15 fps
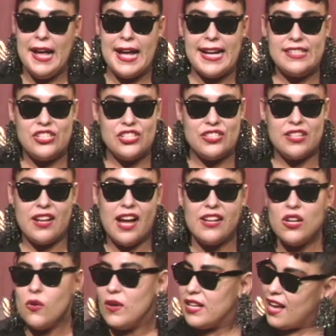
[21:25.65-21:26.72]
and she said, I
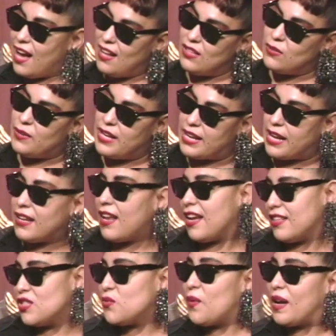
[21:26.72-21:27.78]
know a gallery, and I'd
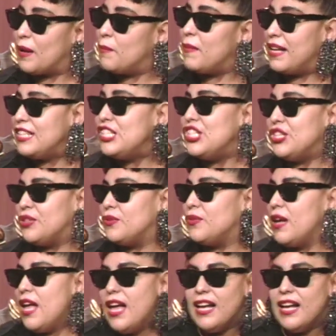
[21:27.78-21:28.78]
like to recommend you.